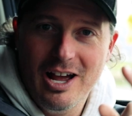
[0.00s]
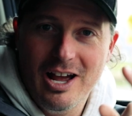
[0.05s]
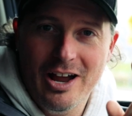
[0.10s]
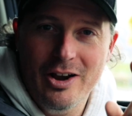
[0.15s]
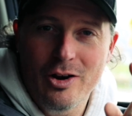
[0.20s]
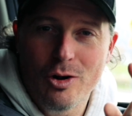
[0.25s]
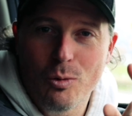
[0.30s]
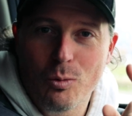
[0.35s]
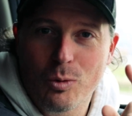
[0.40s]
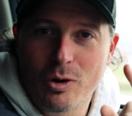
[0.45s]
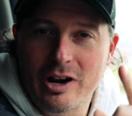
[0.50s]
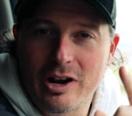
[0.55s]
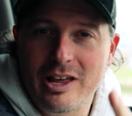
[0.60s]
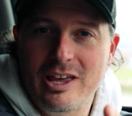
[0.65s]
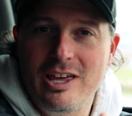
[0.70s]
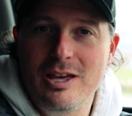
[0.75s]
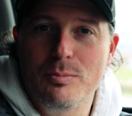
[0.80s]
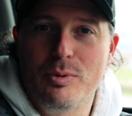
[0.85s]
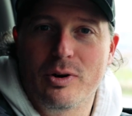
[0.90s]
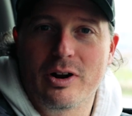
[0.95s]
I know we're gonna
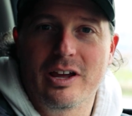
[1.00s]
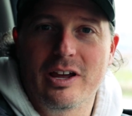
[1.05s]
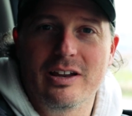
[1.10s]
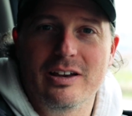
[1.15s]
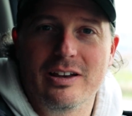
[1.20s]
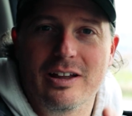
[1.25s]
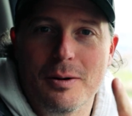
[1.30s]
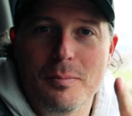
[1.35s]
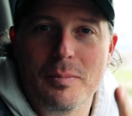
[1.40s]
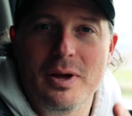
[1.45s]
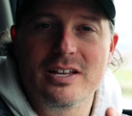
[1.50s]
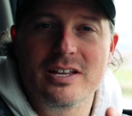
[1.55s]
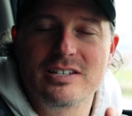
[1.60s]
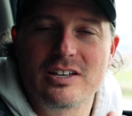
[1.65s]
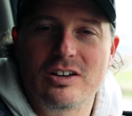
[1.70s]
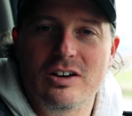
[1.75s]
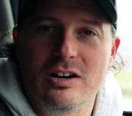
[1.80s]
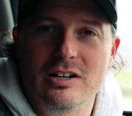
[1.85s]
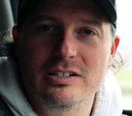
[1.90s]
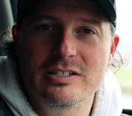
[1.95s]
keep bringing
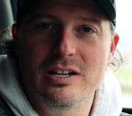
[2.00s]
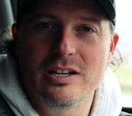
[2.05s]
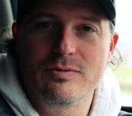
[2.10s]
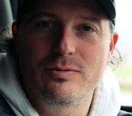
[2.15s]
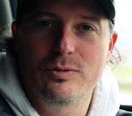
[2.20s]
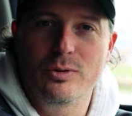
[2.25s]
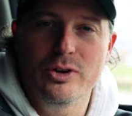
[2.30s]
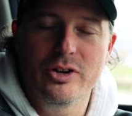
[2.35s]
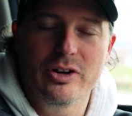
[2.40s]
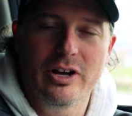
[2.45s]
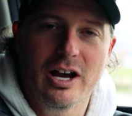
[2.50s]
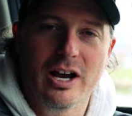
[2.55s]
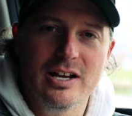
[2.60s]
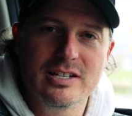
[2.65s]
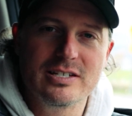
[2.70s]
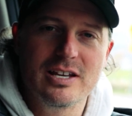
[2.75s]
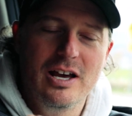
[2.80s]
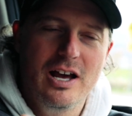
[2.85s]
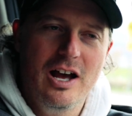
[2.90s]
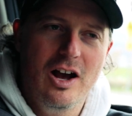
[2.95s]
amazing content for you
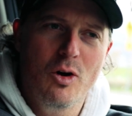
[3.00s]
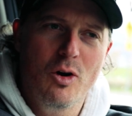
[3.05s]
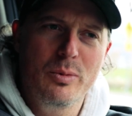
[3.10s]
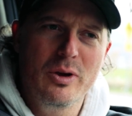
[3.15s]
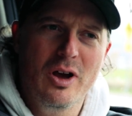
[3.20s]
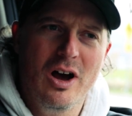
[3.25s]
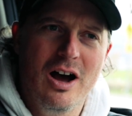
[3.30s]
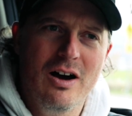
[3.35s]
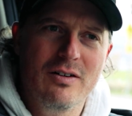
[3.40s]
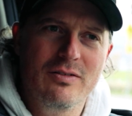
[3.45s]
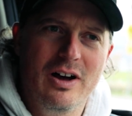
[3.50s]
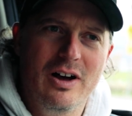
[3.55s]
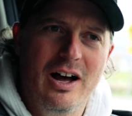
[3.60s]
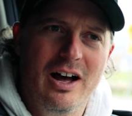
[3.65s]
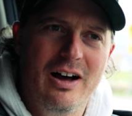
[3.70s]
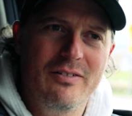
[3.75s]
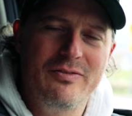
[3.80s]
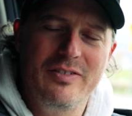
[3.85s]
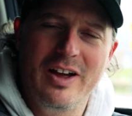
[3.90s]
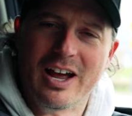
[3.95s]
guys. Hope you have
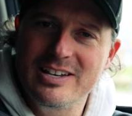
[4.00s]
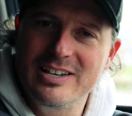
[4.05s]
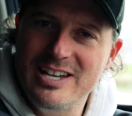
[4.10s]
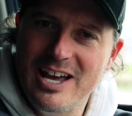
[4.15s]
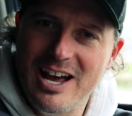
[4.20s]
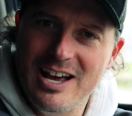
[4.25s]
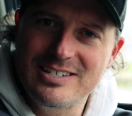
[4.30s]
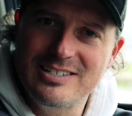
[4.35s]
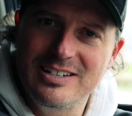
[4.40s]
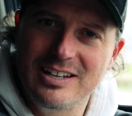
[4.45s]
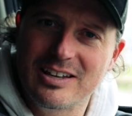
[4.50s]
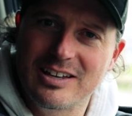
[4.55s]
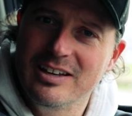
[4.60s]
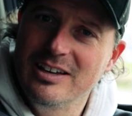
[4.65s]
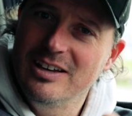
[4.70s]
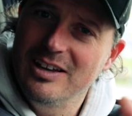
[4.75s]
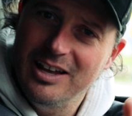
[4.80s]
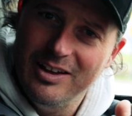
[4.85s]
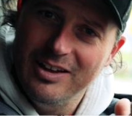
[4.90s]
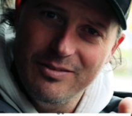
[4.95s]
a fantastic
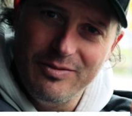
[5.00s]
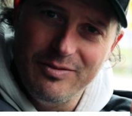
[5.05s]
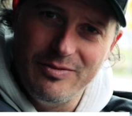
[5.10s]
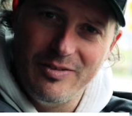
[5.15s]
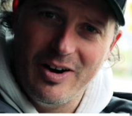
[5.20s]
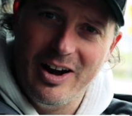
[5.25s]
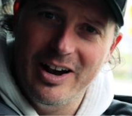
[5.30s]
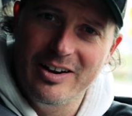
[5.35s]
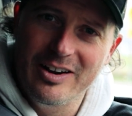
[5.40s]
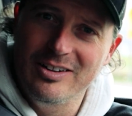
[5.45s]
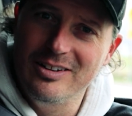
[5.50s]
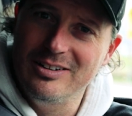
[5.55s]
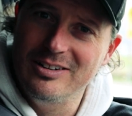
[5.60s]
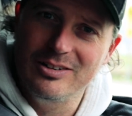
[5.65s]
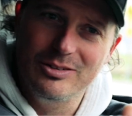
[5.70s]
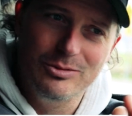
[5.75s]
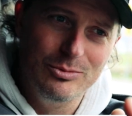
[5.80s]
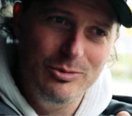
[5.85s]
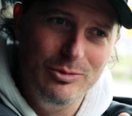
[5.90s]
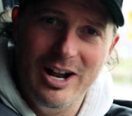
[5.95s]

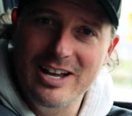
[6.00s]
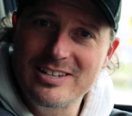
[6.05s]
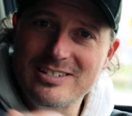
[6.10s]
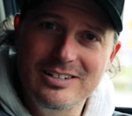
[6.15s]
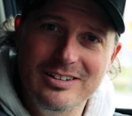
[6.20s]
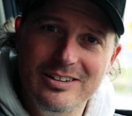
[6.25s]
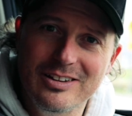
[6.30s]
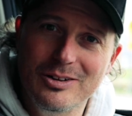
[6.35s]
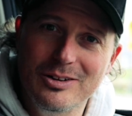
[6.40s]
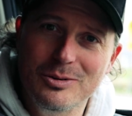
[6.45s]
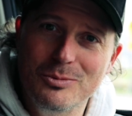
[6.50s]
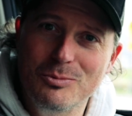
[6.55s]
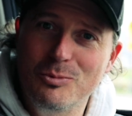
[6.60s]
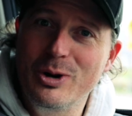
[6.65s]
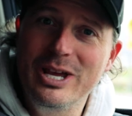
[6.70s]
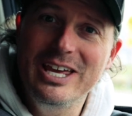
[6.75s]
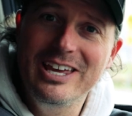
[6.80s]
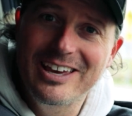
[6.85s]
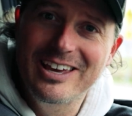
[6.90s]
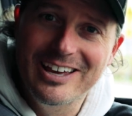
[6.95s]
final rest of the
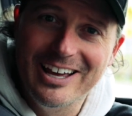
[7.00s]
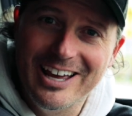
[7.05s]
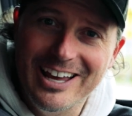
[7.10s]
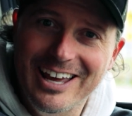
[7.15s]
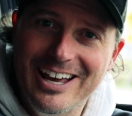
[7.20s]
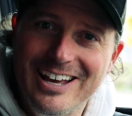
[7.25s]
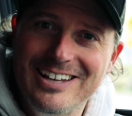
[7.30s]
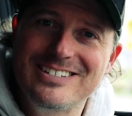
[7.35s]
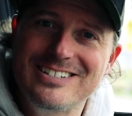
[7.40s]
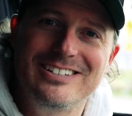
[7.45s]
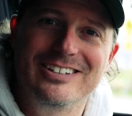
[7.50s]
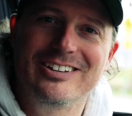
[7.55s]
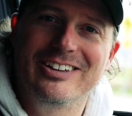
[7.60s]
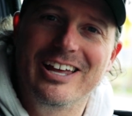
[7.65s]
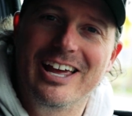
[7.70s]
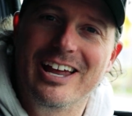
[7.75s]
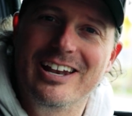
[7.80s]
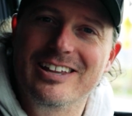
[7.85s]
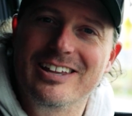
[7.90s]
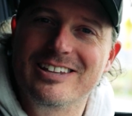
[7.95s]
week, I guess, till
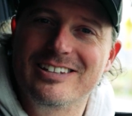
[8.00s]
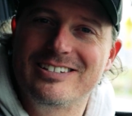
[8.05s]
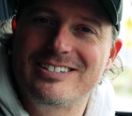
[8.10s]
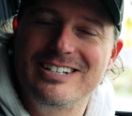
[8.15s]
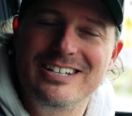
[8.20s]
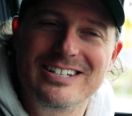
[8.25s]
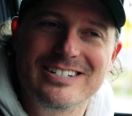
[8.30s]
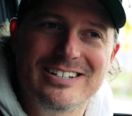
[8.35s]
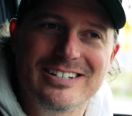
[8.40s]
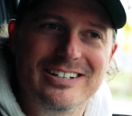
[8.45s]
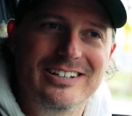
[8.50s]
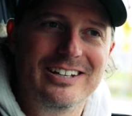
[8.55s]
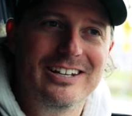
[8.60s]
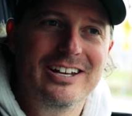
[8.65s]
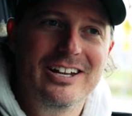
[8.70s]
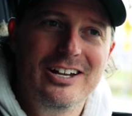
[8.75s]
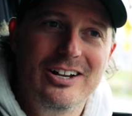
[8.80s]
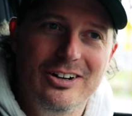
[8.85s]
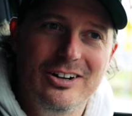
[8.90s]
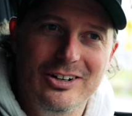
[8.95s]
the end of the season
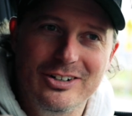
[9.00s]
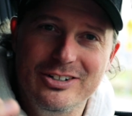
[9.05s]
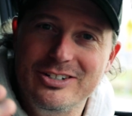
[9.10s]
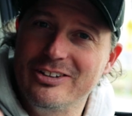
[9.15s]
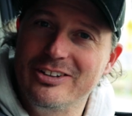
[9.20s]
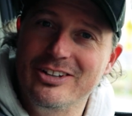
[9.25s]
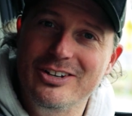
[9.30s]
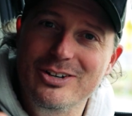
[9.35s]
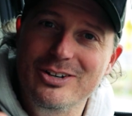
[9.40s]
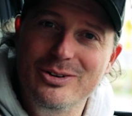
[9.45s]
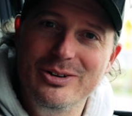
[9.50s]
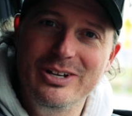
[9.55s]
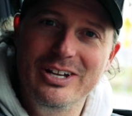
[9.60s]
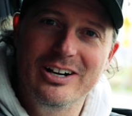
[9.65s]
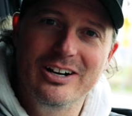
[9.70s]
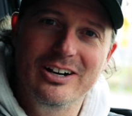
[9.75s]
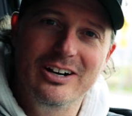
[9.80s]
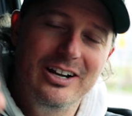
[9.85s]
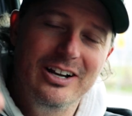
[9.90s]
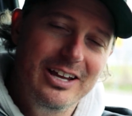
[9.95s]
or till the new
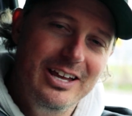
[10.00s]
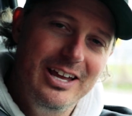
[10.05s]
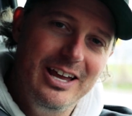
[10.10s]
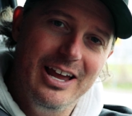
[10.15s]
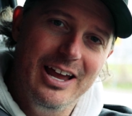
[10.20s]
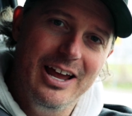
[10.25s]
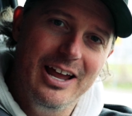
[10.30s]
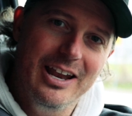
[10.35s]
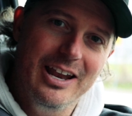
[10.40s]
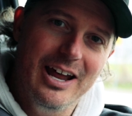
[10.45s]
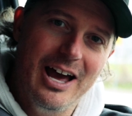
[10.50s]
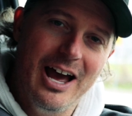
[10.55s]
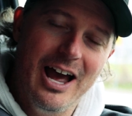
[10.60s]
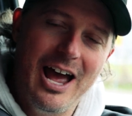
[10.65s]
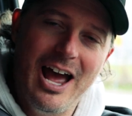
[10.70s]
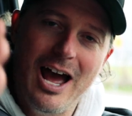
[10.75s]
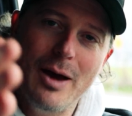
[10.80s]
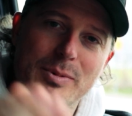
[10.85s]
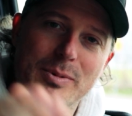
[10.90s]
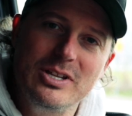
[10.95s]
year, and a
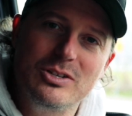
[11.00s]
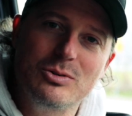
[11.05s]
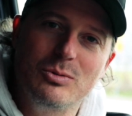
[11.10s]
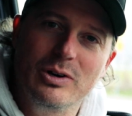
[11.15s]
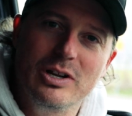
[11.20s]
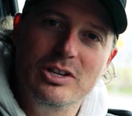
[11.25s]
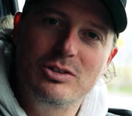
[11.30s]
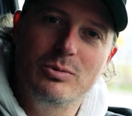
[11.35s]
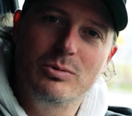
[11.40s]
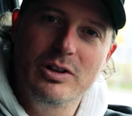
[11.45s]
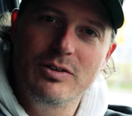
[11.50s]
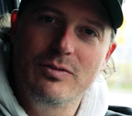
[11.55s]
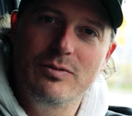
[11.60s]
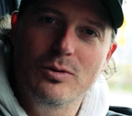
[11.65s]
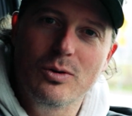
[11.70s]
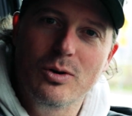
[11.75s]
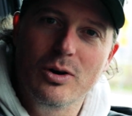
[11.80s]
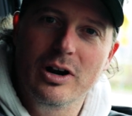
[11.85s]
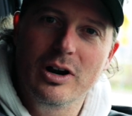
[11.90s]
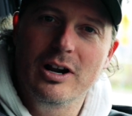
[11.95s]
happy twenty
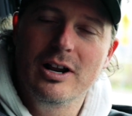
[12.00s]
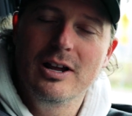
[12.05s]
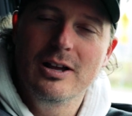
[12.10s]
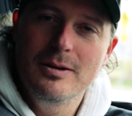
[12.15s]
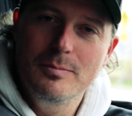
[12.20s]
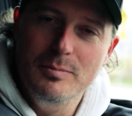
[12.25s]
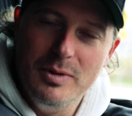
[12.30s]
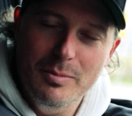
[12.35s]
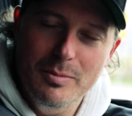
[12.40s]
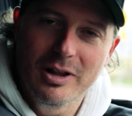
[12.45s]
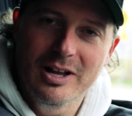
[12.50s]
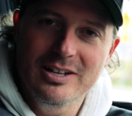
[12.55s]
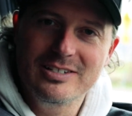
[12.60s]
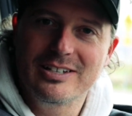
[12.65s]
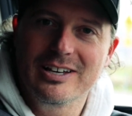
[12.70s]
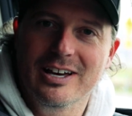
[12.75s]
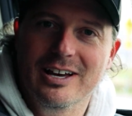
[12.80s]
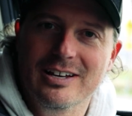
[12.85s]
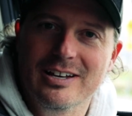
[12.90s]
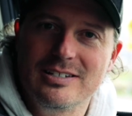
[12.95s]
twenty-four. Be blessed,
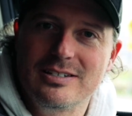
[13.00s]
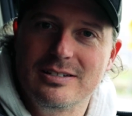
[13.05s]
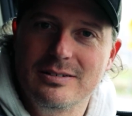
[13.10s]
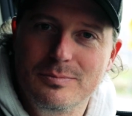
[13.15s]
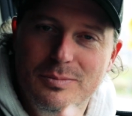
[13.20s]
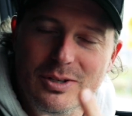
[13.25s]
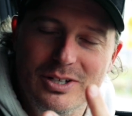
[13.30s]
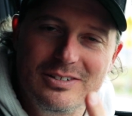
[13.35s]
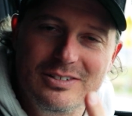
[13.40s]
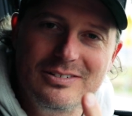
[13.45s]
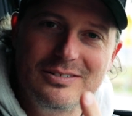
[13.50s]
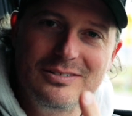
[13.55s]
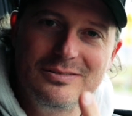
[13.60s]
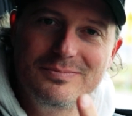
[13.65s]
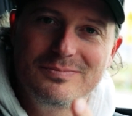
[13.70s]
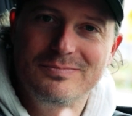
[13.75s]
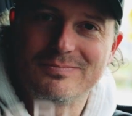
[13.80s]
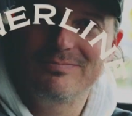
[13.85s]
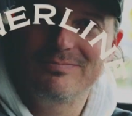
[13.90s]
guys. Peace.